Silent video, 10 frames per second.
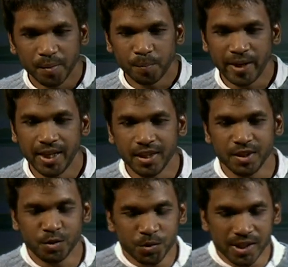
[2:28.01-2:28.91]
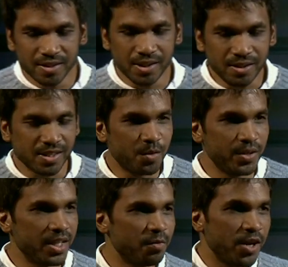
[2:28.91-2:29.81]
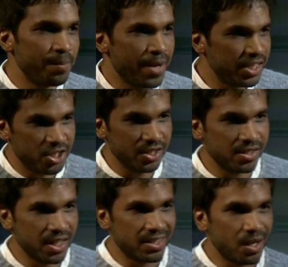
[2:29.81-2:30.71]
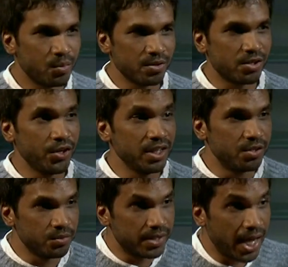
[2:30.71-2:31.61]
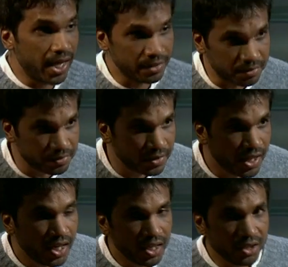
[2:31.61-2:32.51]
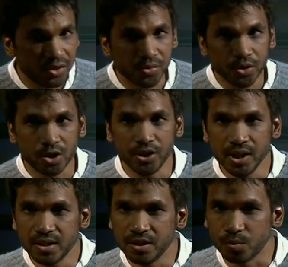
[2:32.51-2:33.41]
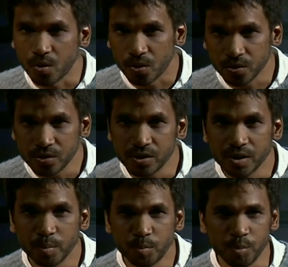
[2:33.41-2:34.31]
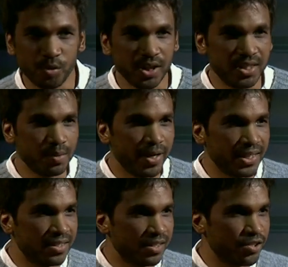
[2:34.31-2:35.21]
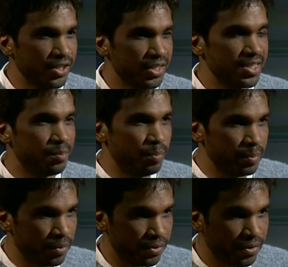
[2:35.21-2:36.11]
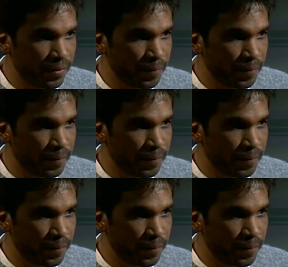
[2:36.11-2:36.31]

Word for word: by doing this, I will never imagine that I was going to dive into a connected world populated by disconnected people.